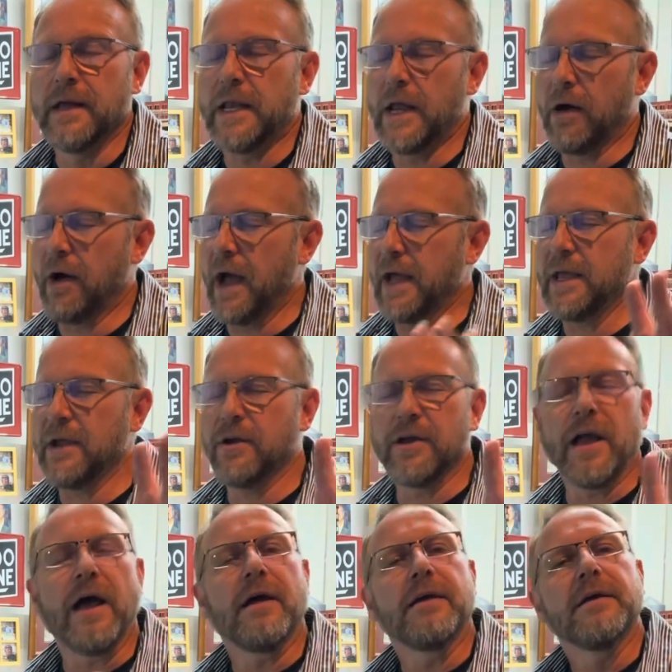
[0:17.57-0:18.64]
Now I hear
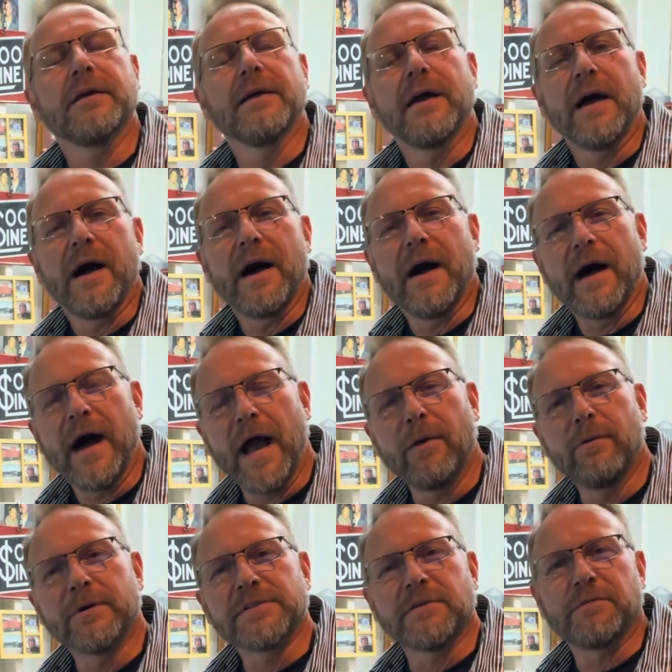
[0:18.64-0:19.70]
you. I
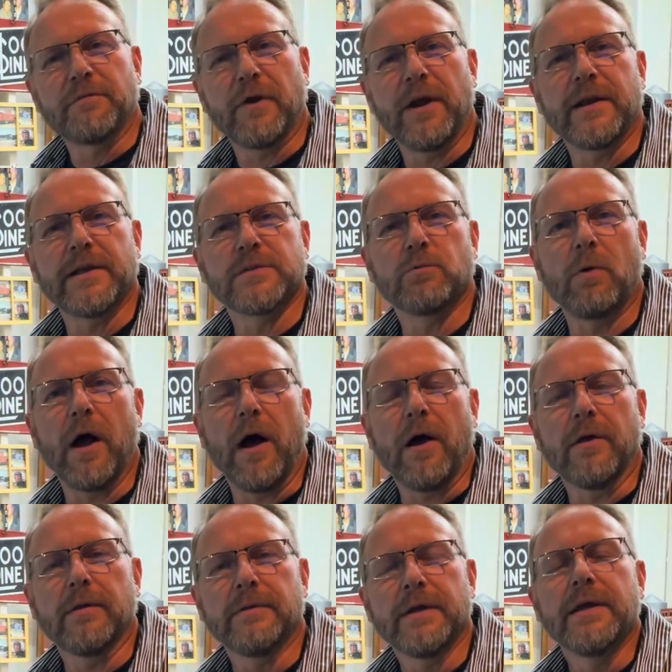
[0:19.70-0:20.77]
was afraid as
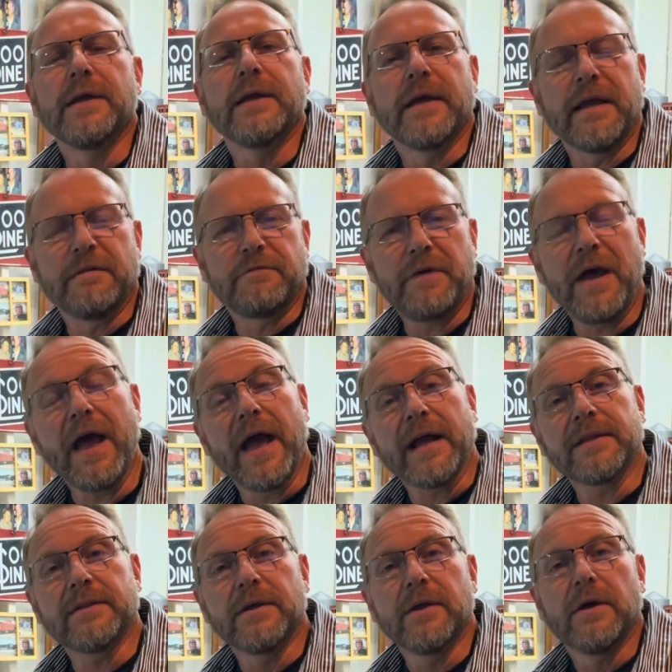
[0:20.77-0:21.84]
well. In
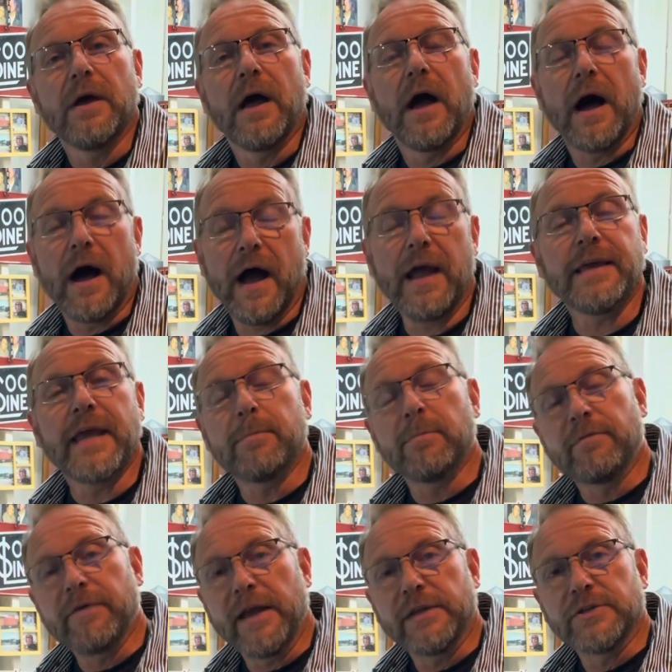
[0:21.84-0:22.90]
fact, I came
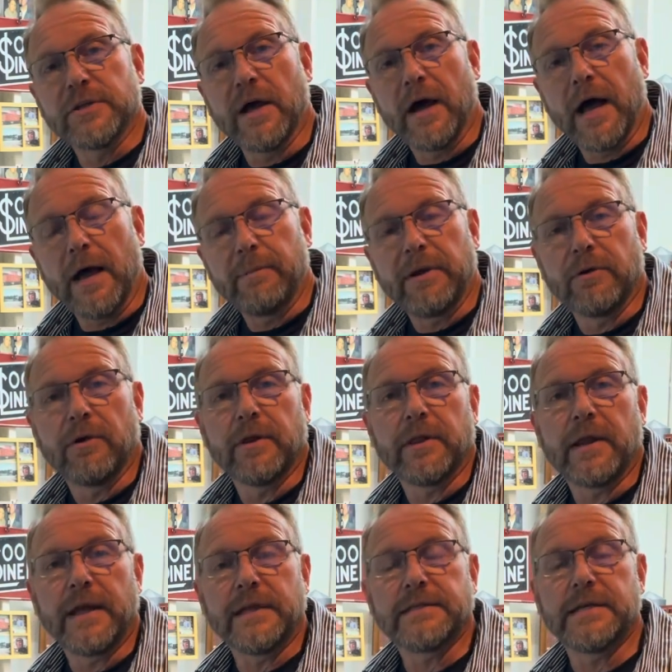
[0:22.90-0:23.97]
of age in the hobby during the
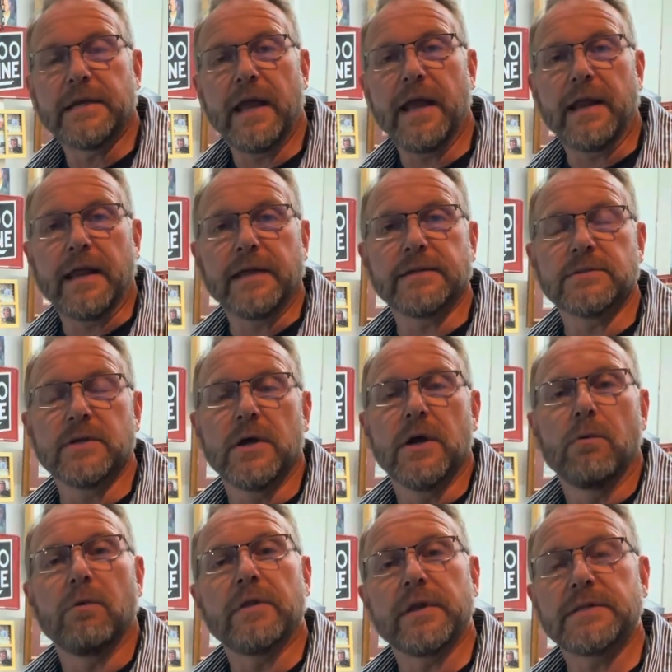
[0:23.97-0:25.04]
1980s
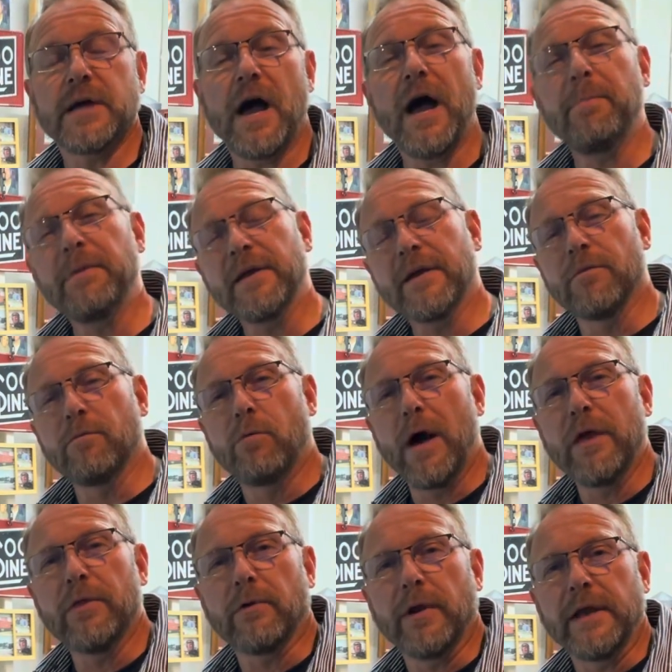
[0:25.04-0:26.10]
when the topic of
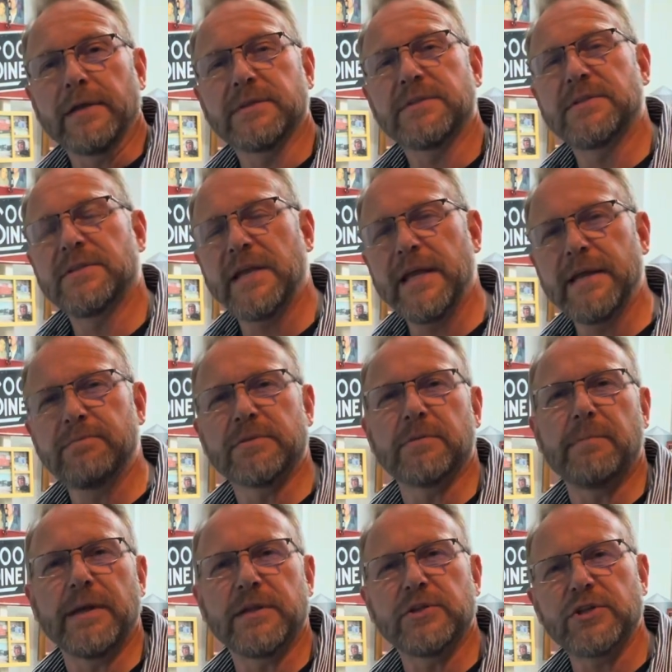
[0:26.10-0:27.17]
weathering seemed to
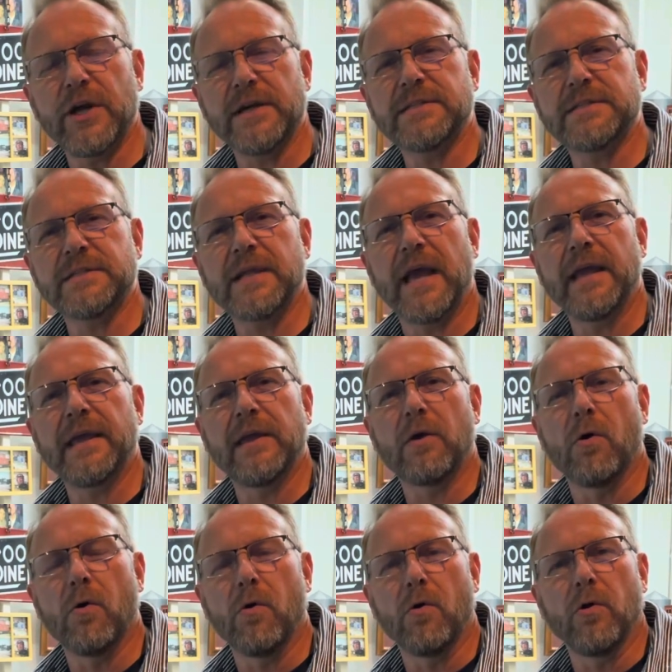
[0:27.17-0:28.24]
be just taking
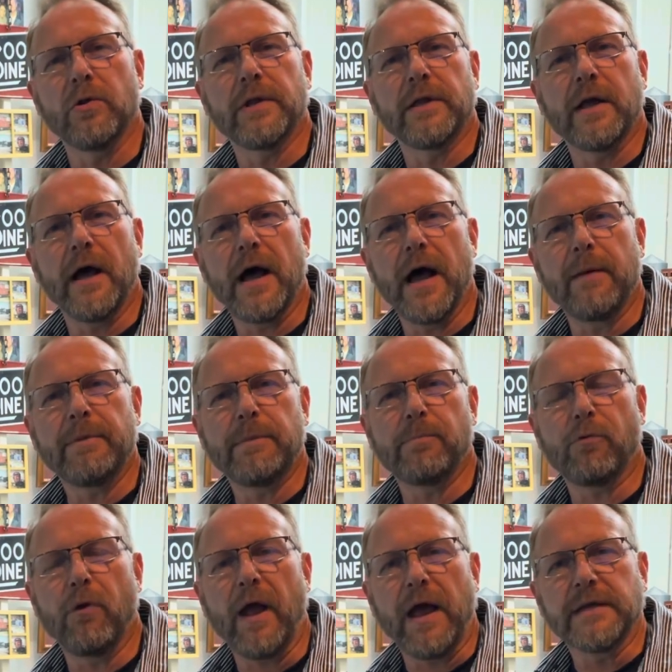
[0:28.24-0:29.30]
hold in the hobby
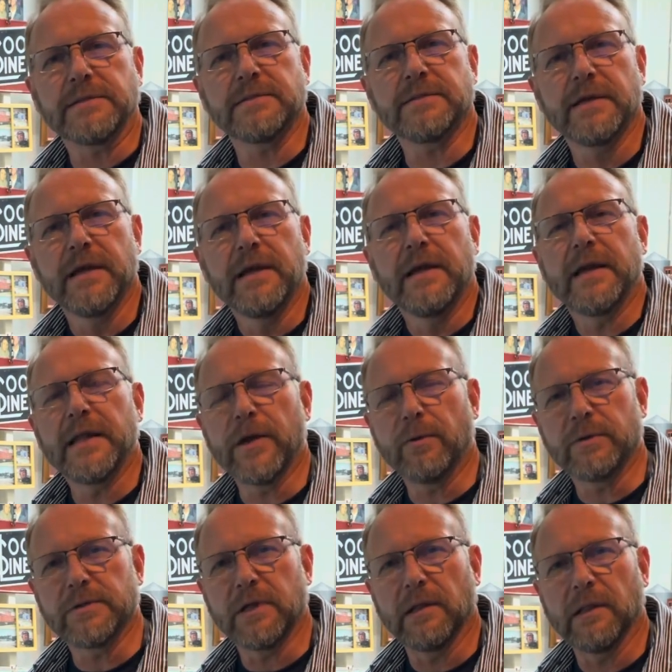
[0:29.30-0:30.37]
press, and there
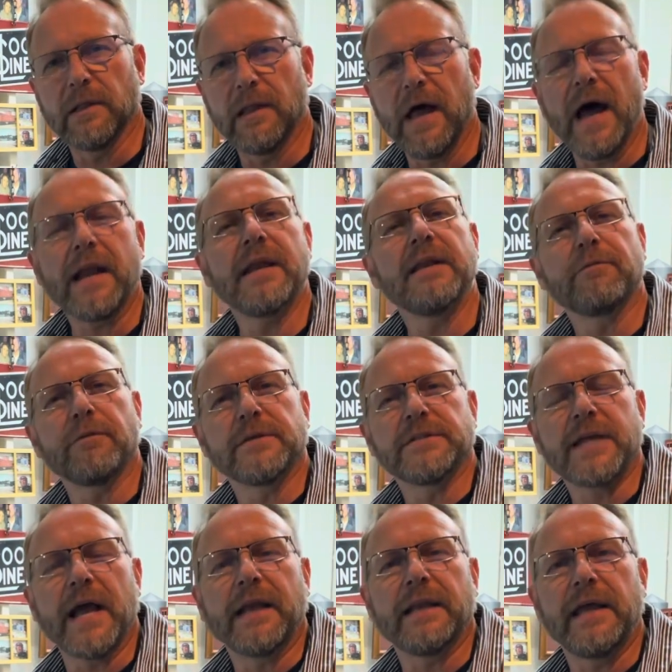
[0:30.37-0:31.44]
was a lot of different
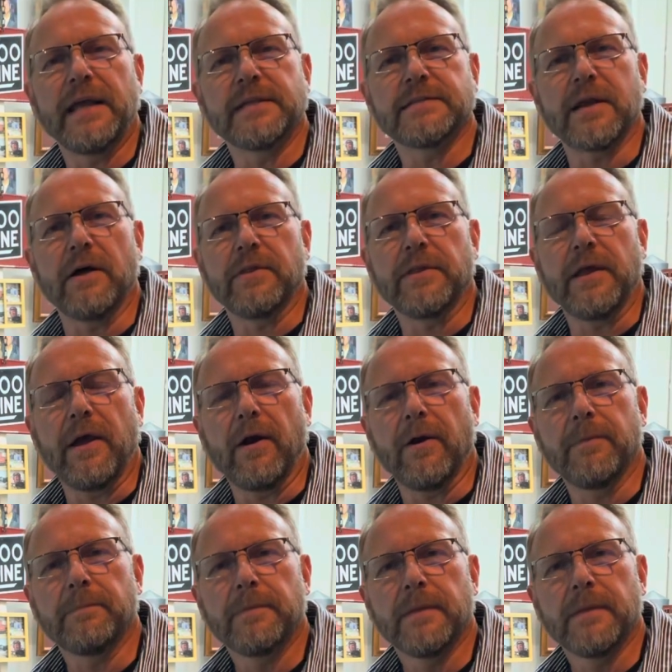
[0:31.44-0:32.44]
techniques out there.